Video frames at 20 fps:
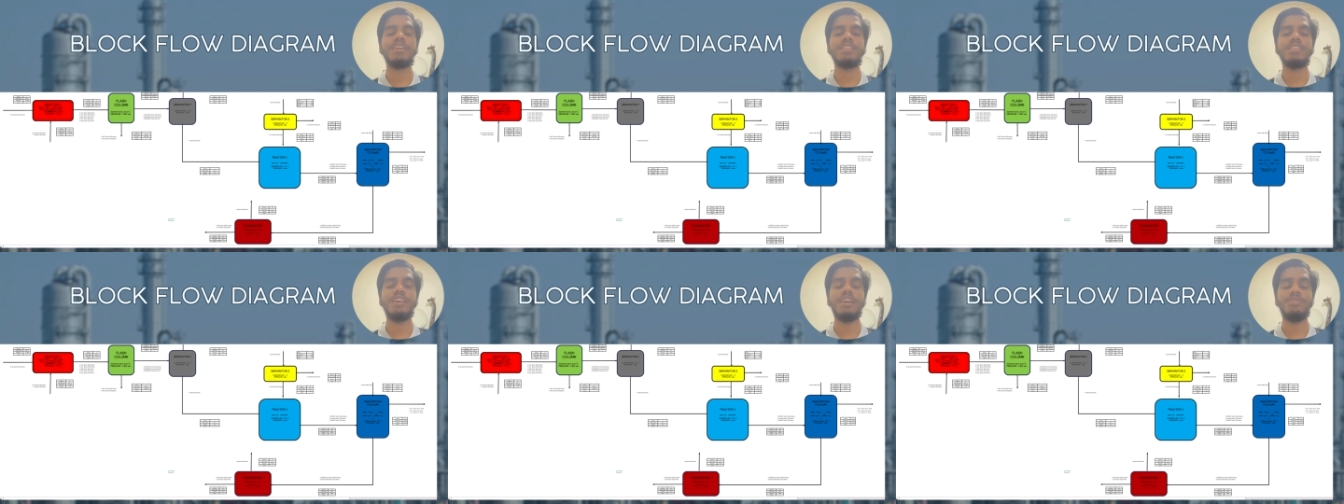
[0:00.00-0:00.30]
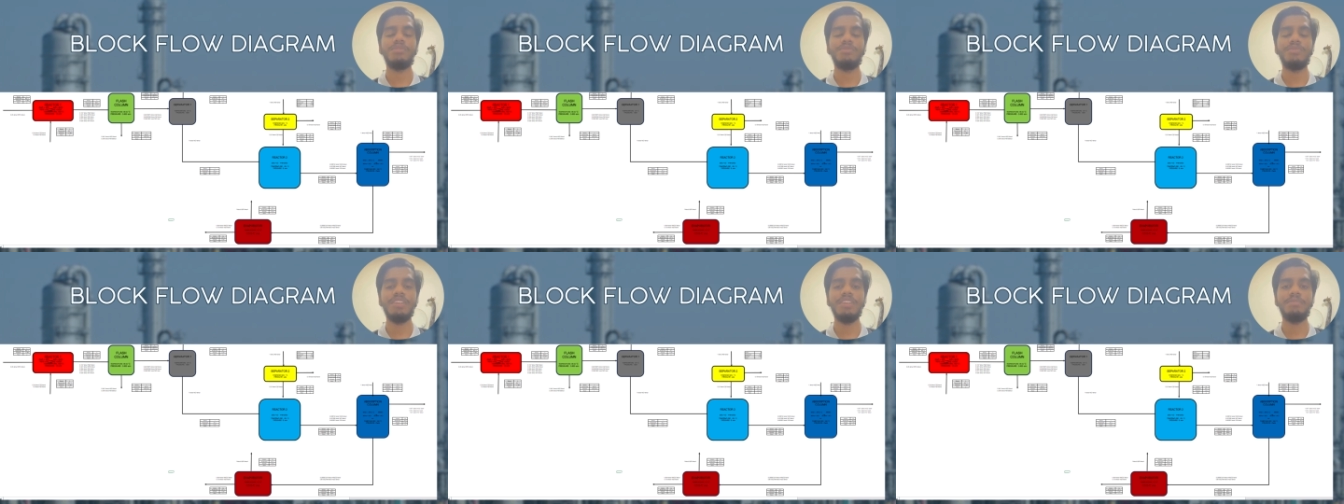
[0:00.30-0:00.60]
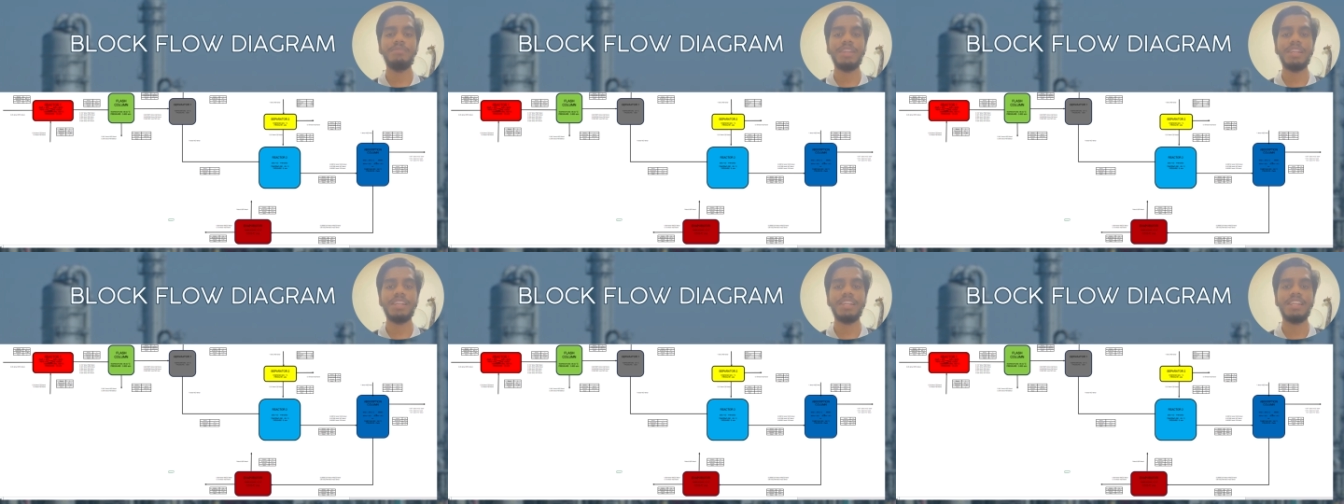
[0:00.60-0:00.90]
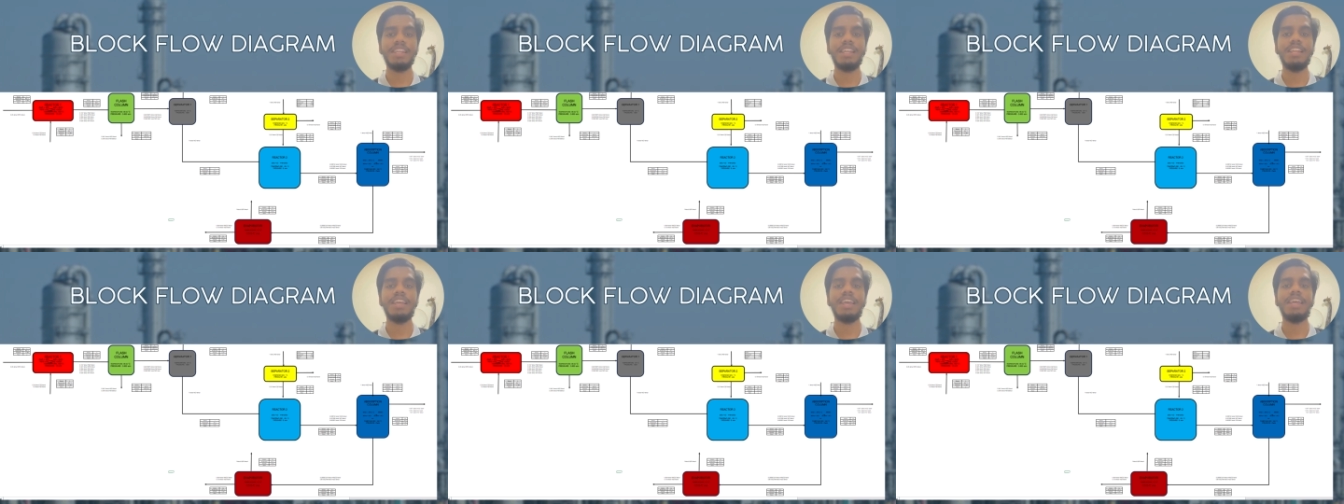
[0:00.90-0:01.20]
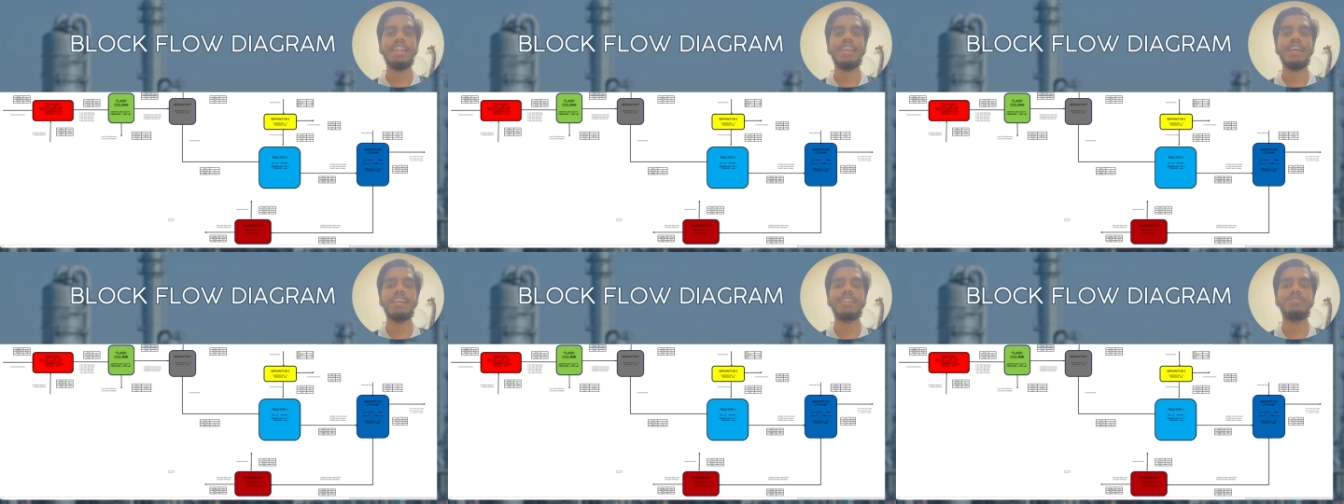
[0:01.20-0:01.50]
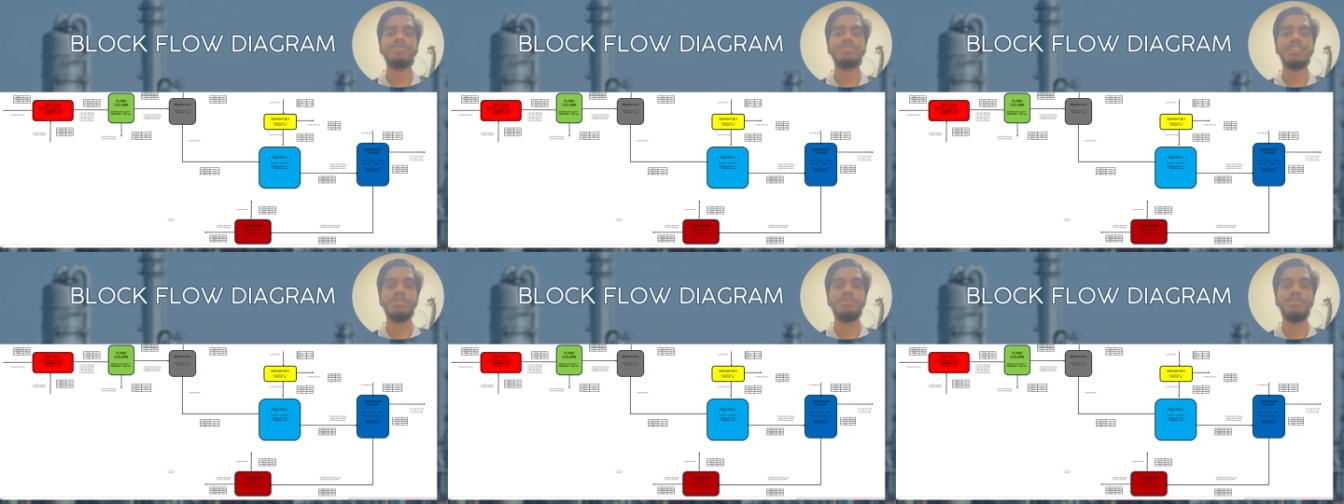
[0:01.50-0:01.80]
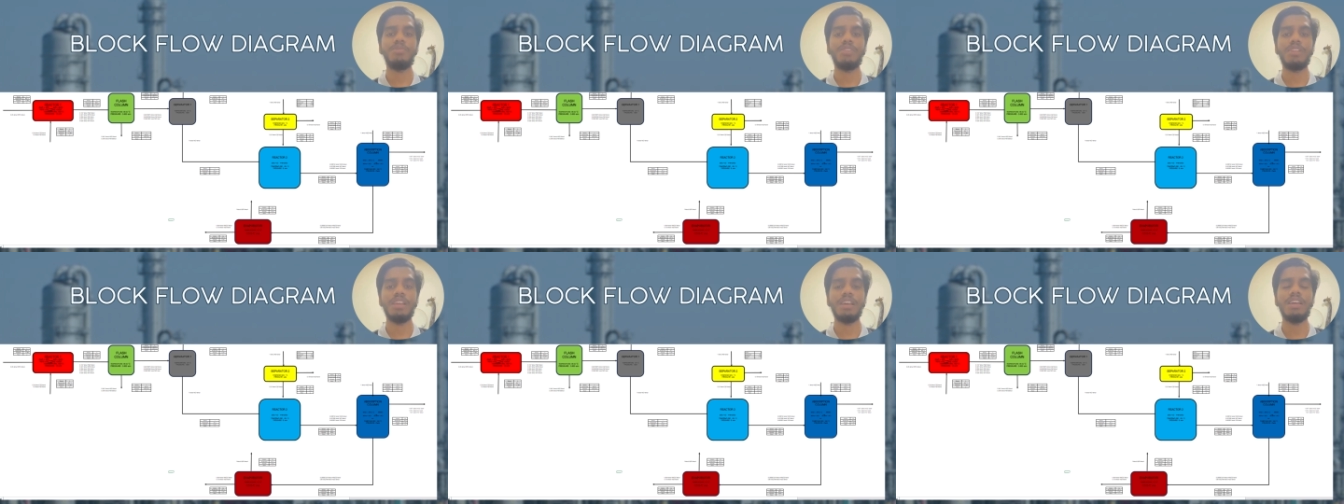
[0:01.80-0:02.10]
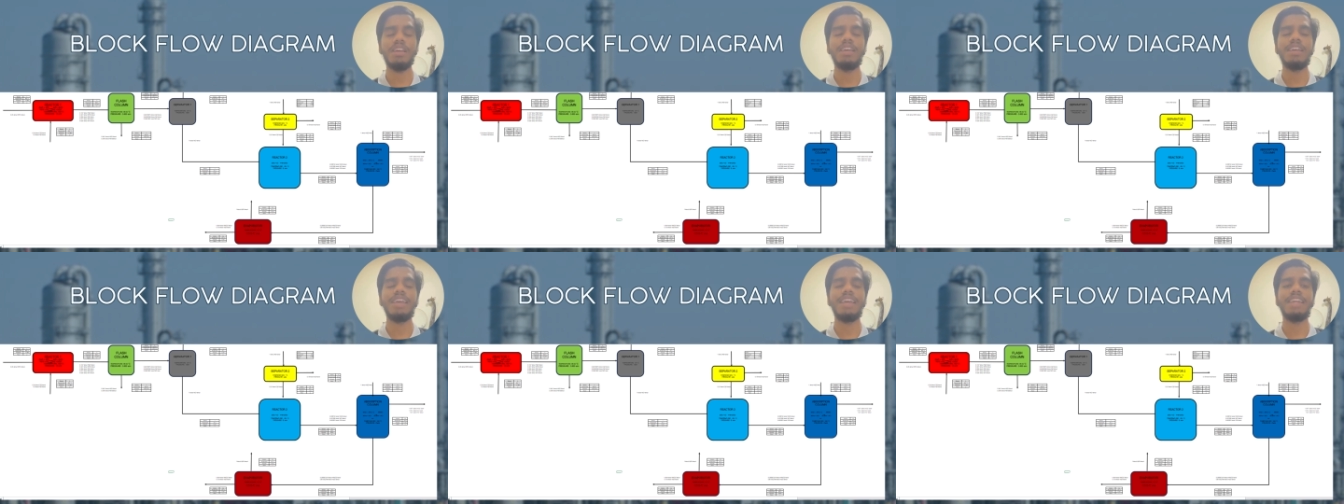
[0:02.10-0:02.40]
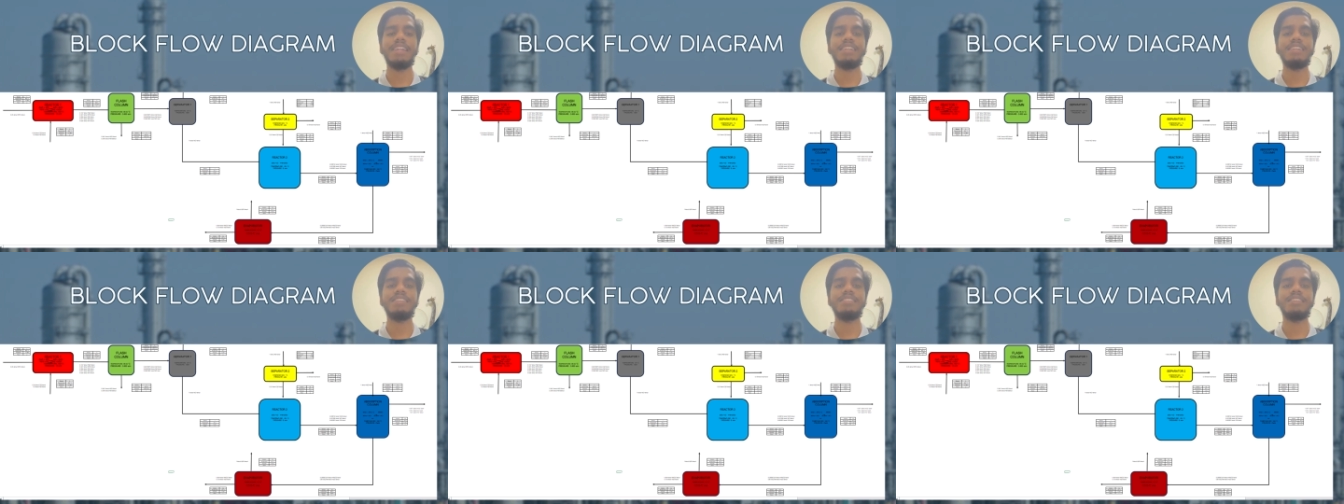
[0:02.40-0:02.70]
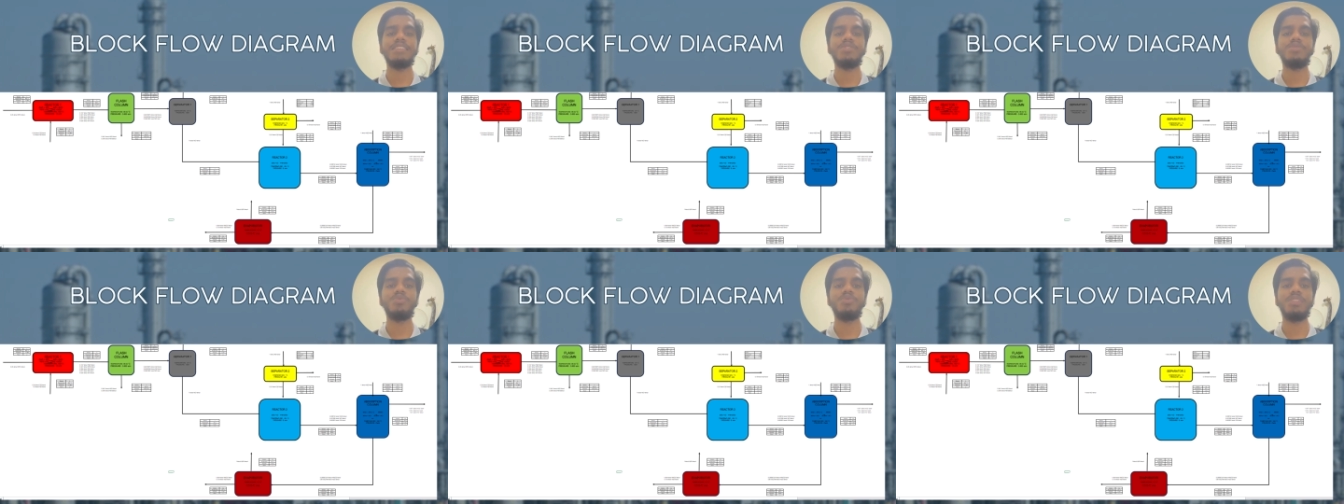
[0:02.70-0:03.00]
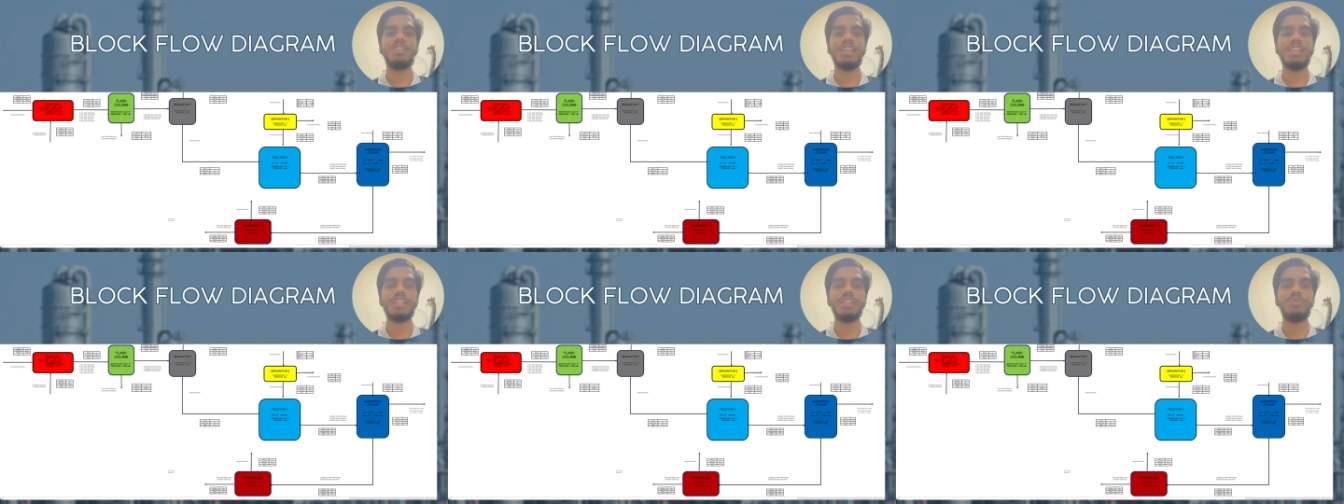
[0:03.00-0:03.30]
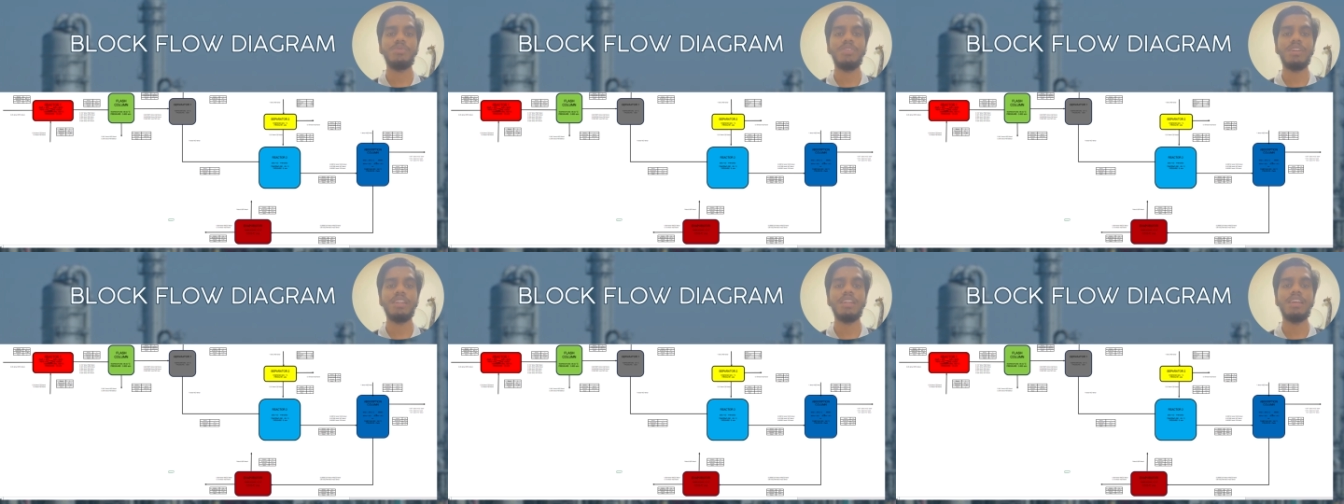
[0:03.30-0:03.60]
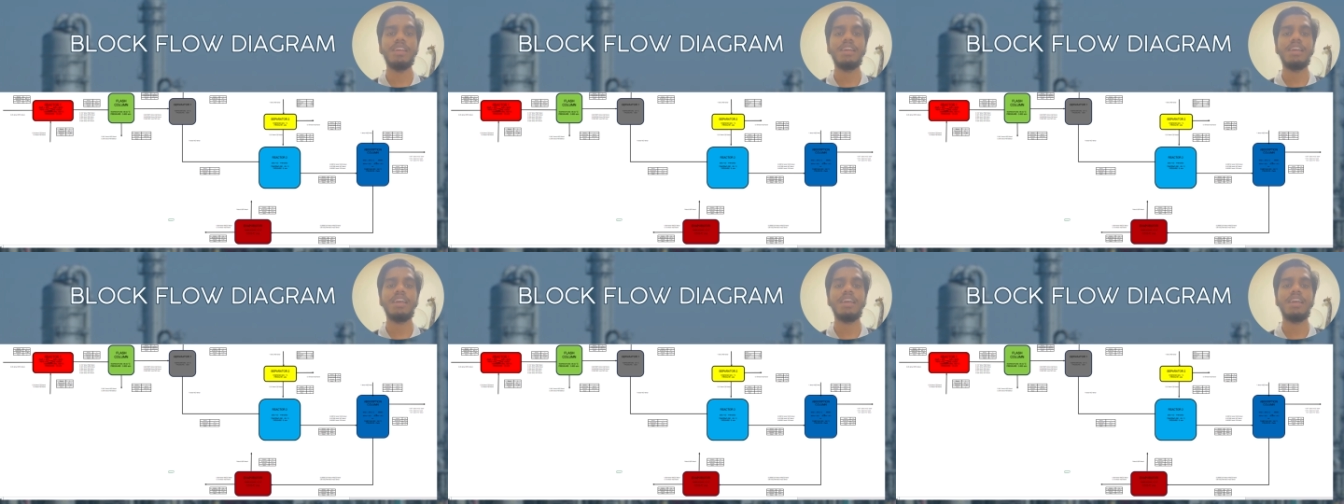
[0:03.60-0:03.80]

our feed material anhydrous ammonia enters into reactor 1,